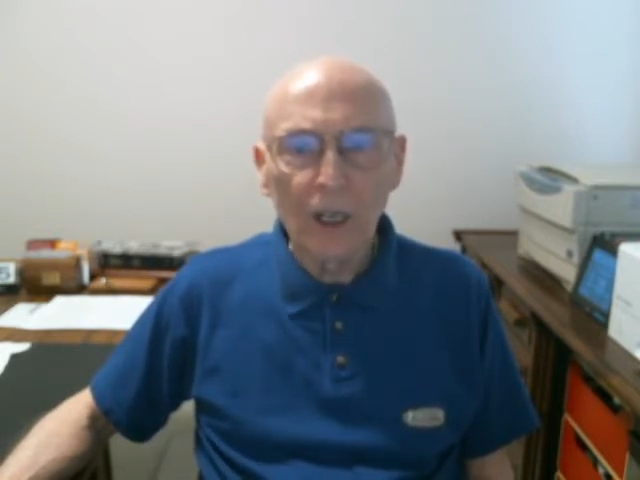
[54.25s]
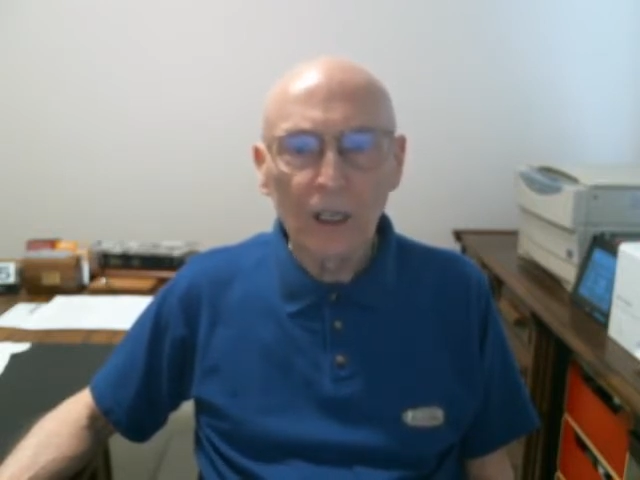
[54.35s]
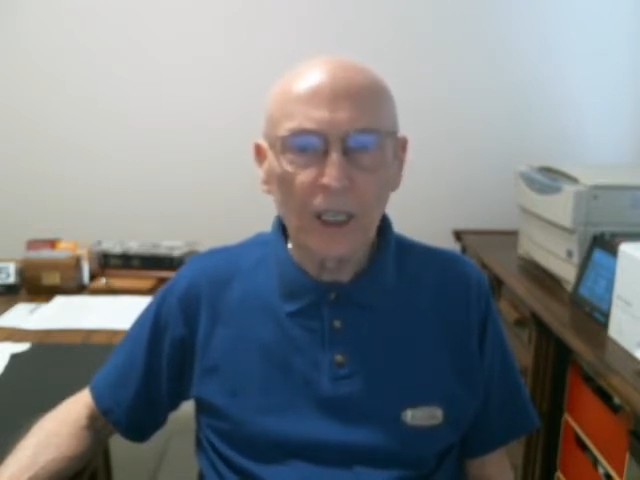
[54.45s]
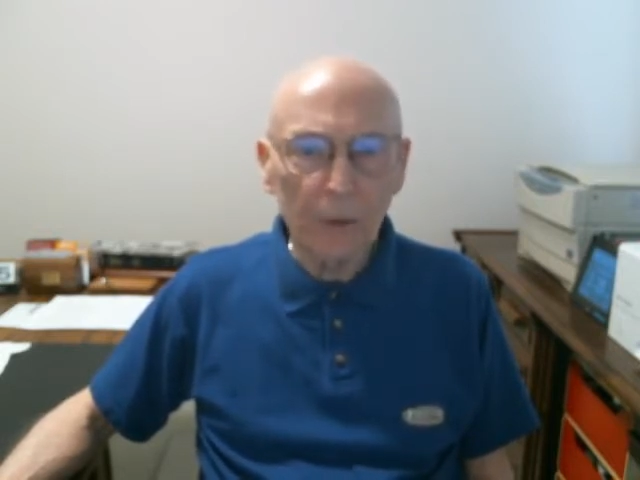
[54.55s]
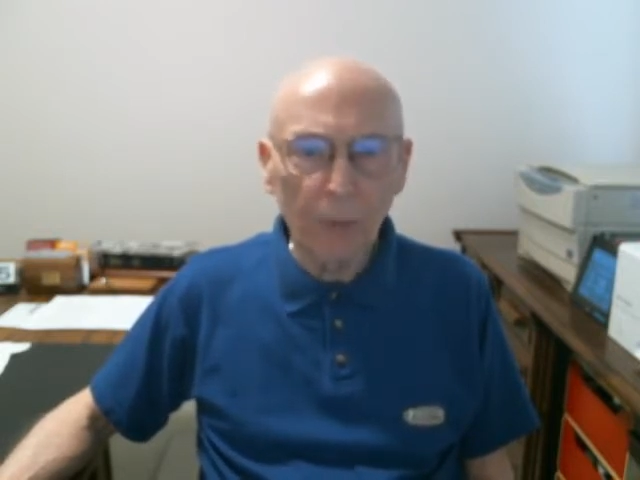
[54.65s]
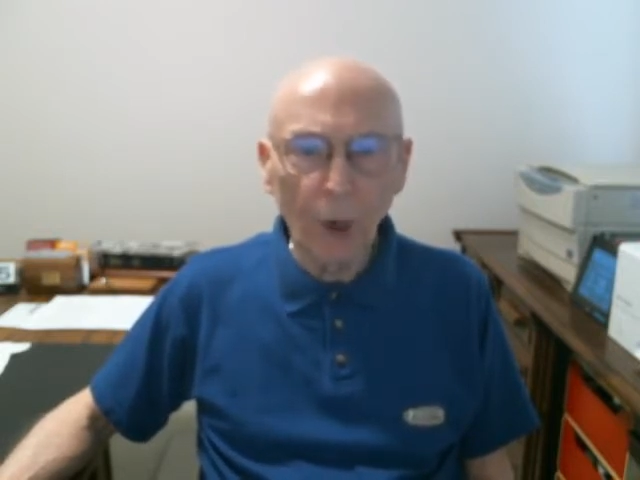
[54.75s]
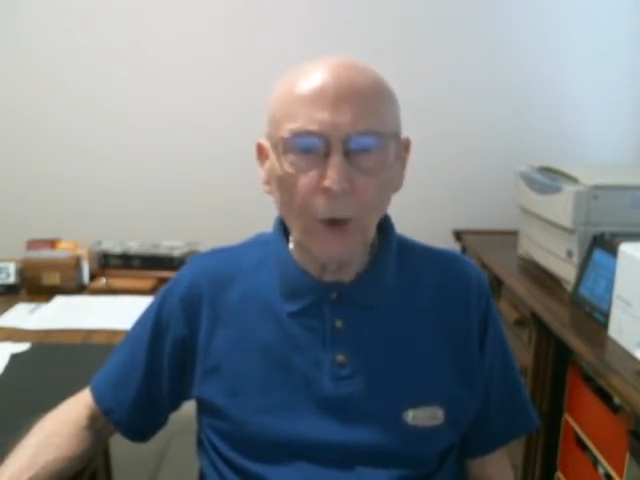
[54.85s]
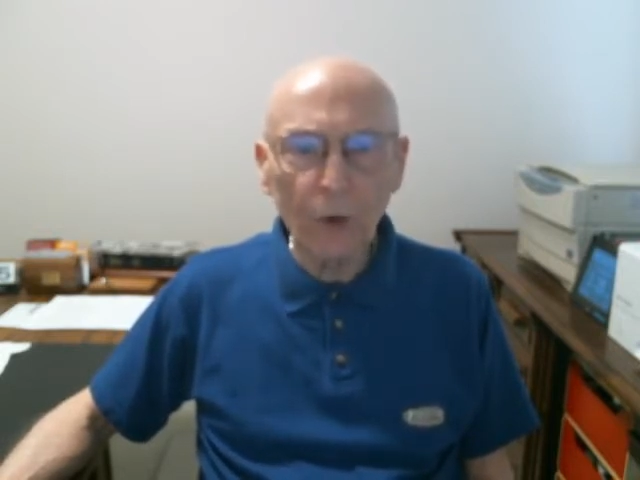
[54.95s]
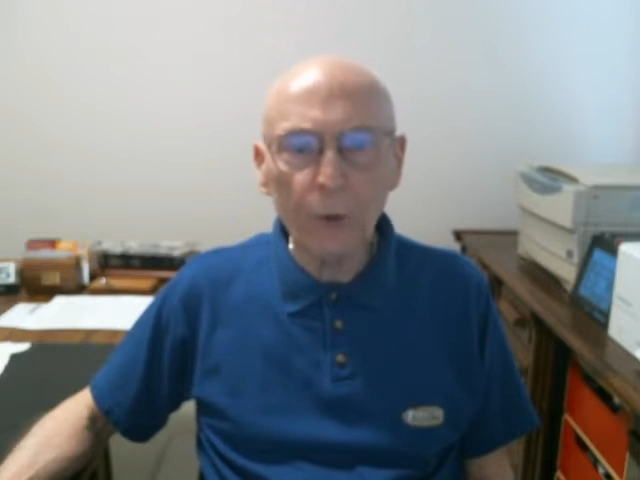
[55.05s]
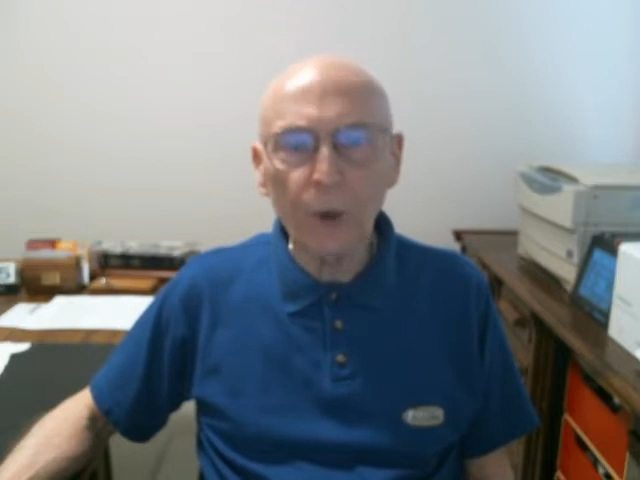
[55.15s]
that
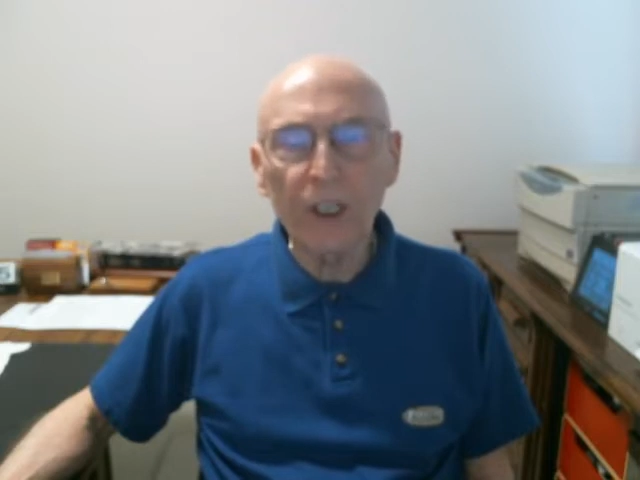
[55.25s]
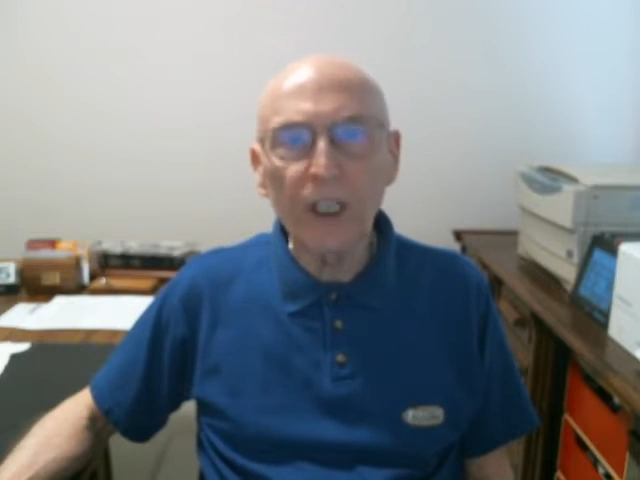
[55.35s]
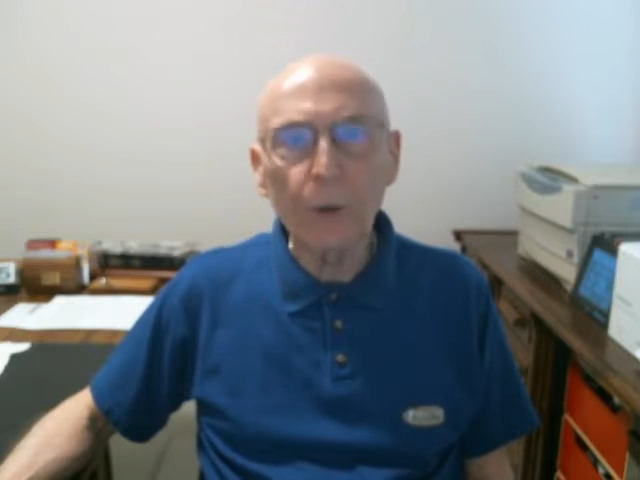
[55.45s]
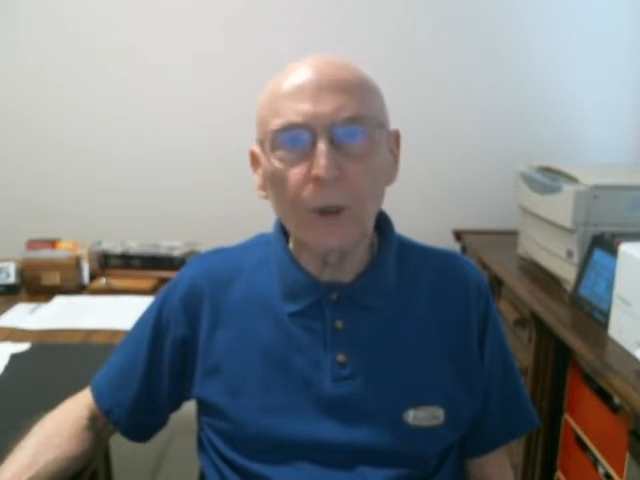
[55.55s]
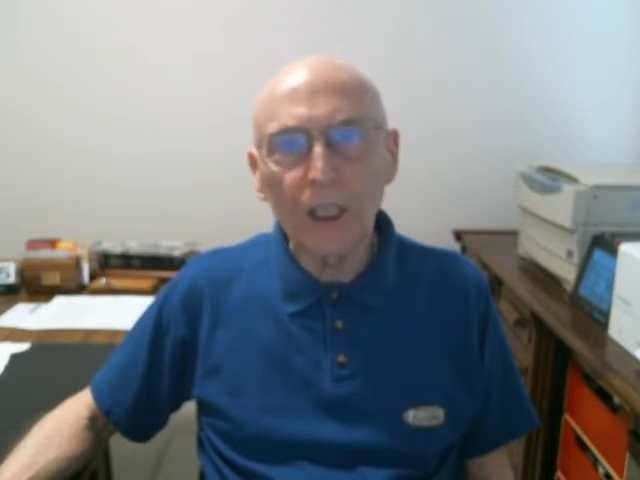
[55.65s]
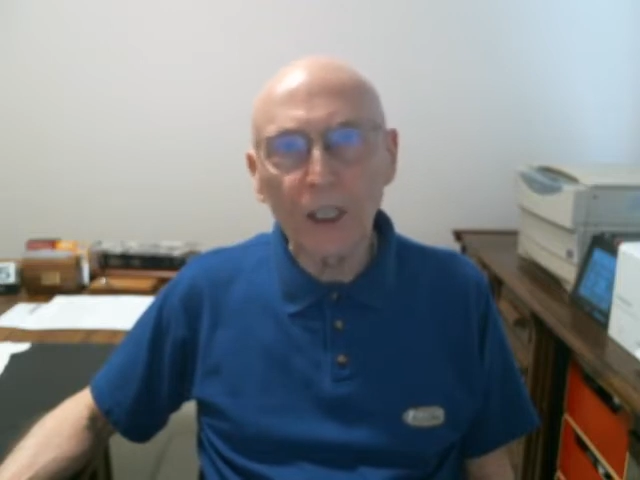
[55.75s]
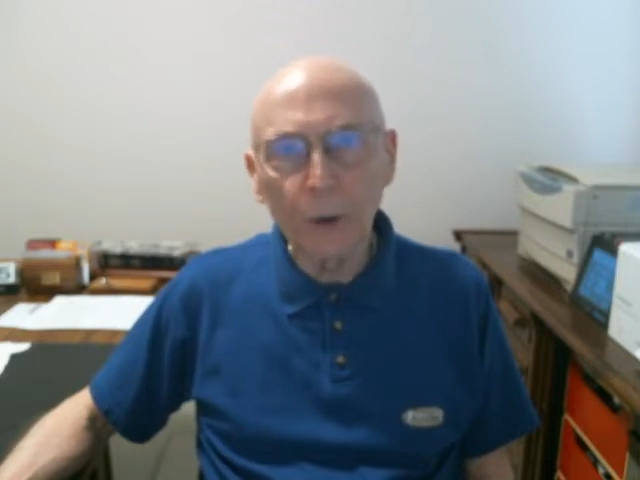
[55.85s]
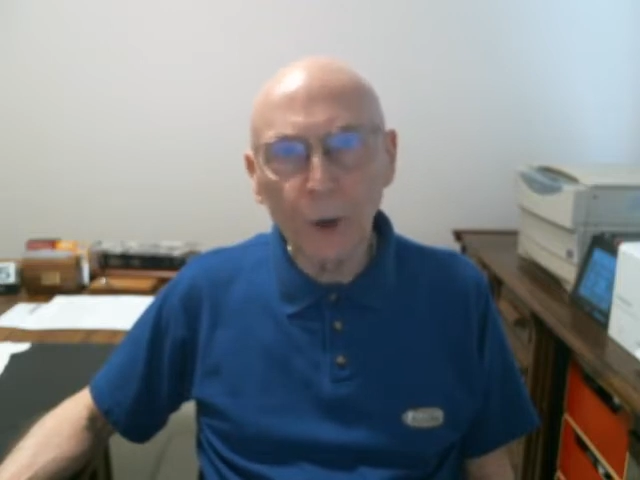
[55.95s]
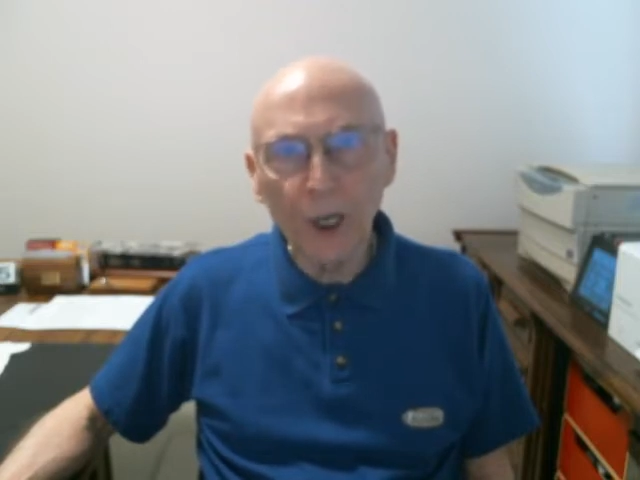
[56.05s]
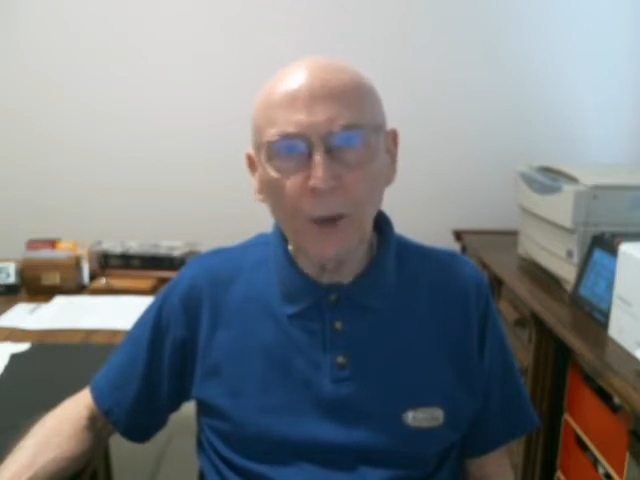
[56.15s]
both were equally
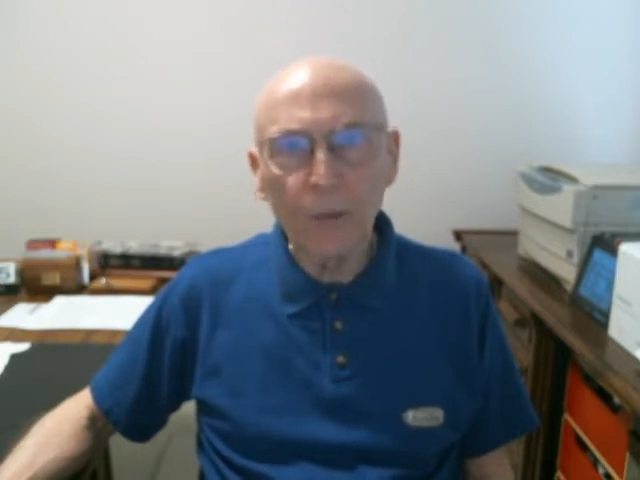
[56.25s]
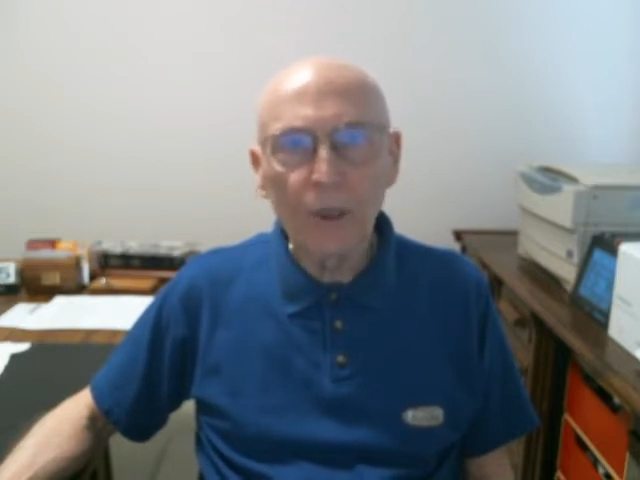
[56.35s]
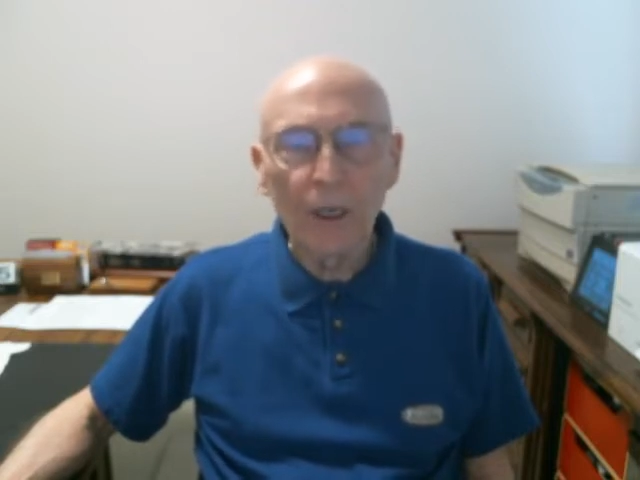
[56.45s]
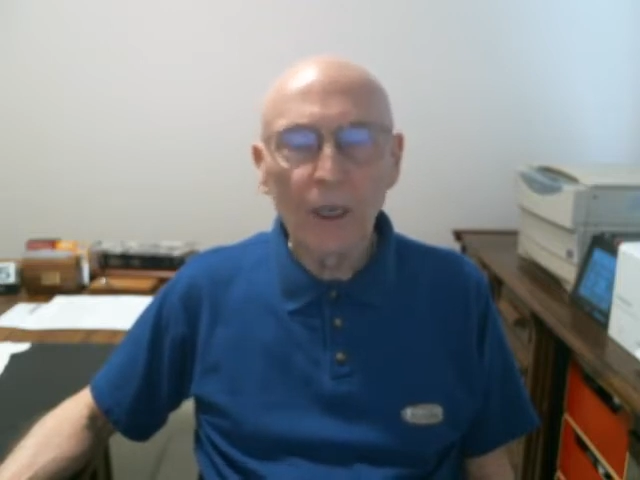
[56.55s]
grim